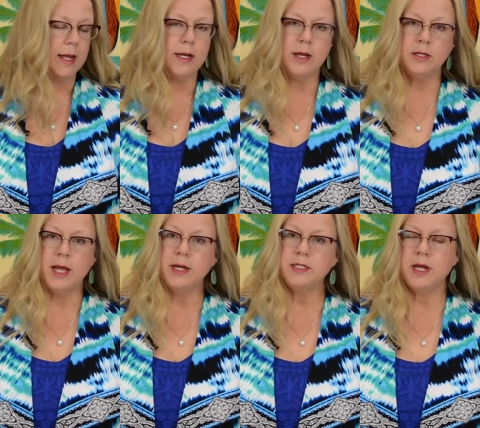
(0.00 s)
Now a
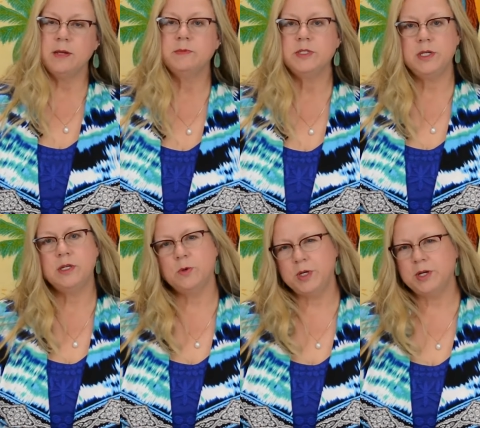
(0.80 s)
lot of times,
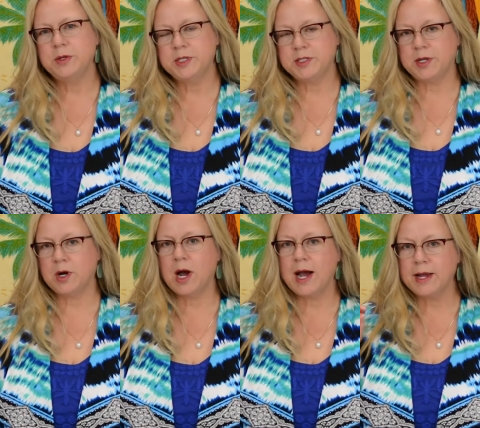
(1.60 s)
we notice that
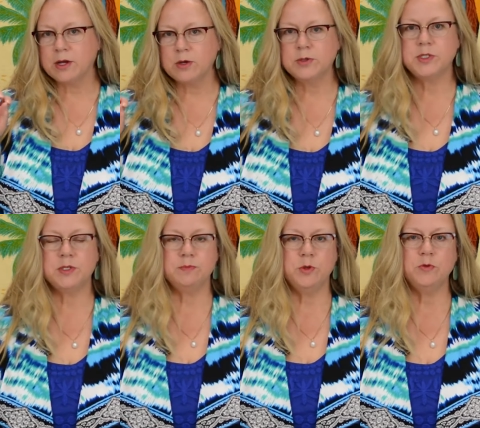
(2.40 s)
our eye goes
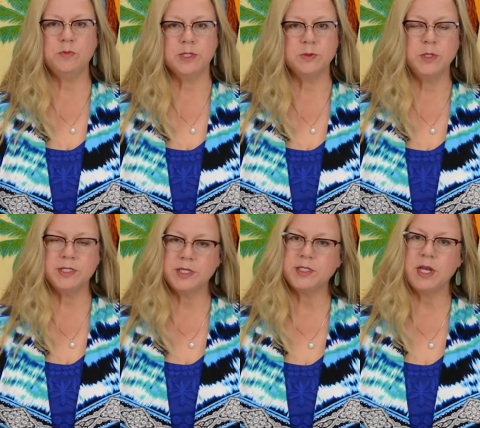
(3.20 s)
to movement. Well,
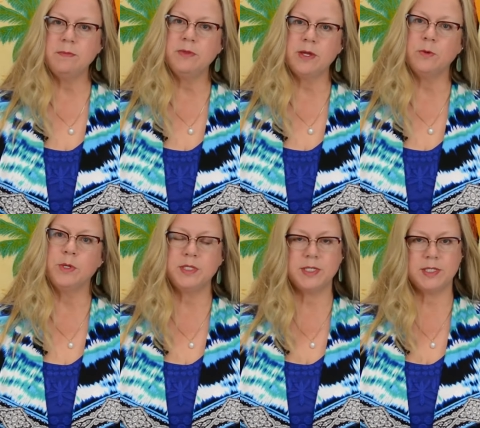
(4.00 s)
it's the same thing
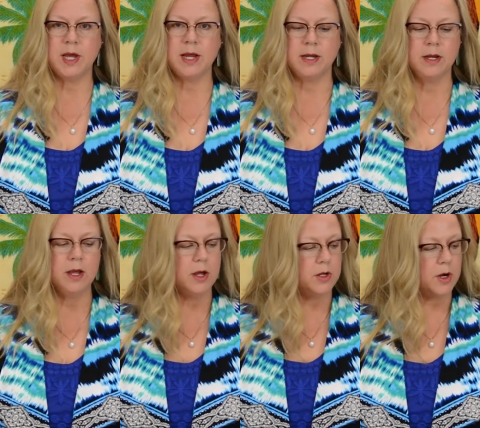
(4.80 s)
with design.
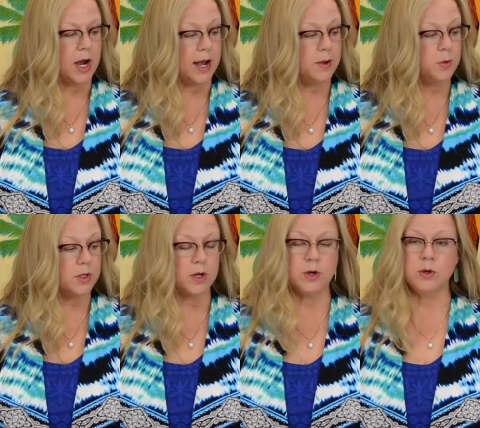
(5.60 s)
Your eye will
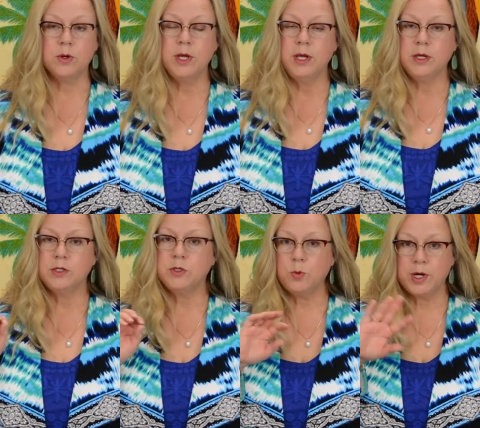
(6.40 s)
go
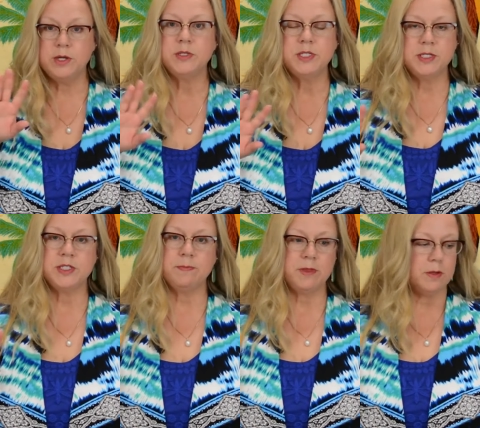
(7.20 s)
to where you see
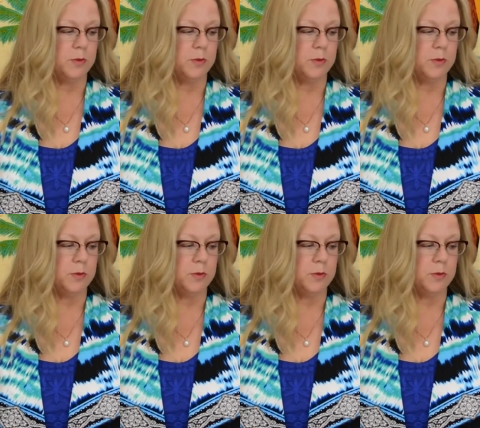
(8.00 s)
something